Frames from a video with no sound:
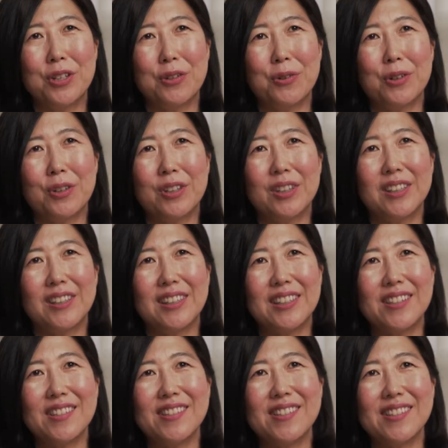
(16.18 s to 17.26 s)
New York
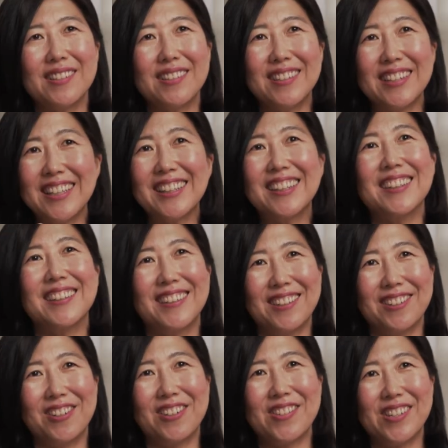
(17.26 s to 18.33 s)
is needed in
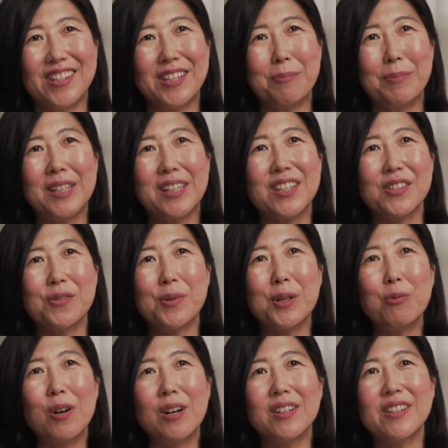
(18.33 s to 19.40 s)
our city because we
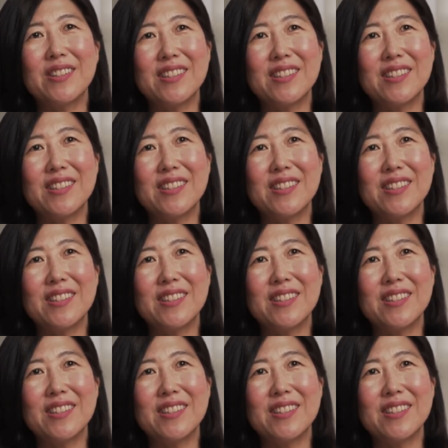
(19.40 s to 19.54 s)
want to